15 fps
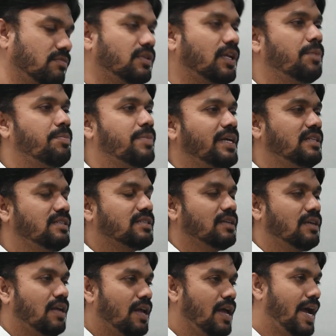that means
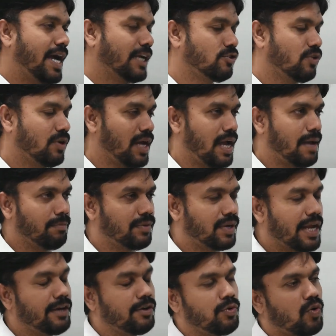actually I am
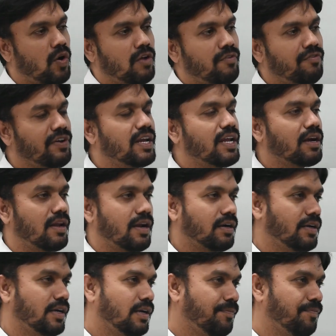trying to configure a
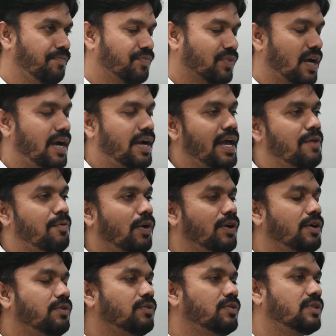connector and I
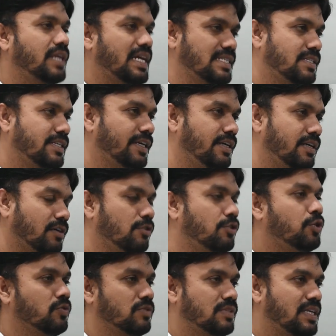wanted to test it
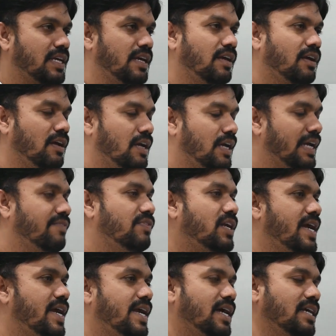to see if the
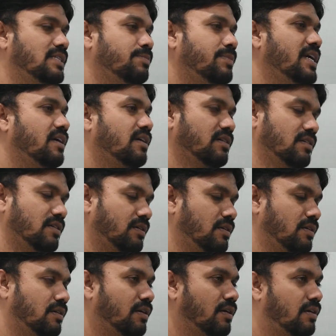data is being
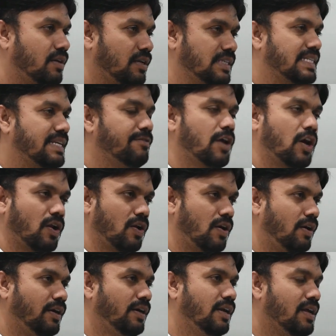uh, received or
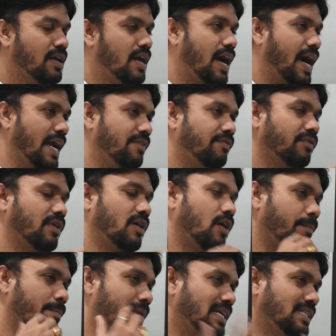not and
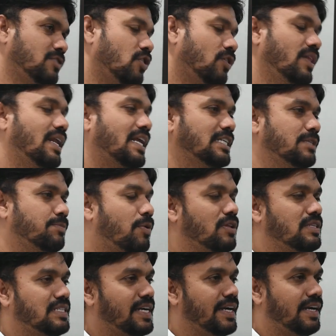based on the
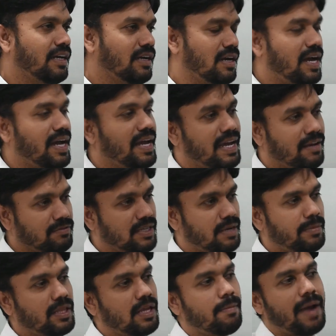response data I have
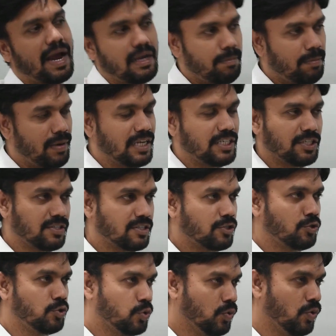some other manipulations
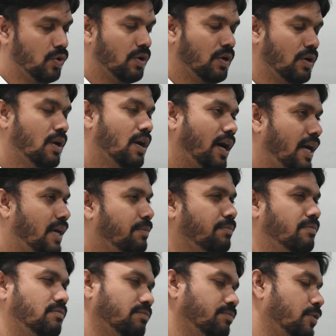to do
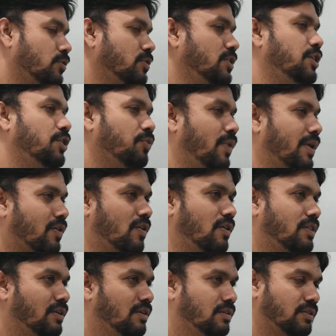and proceed to work
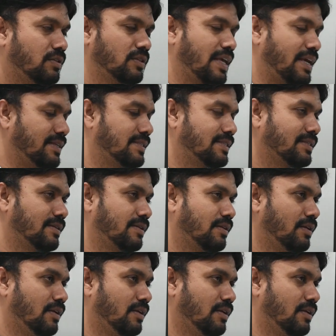on the things.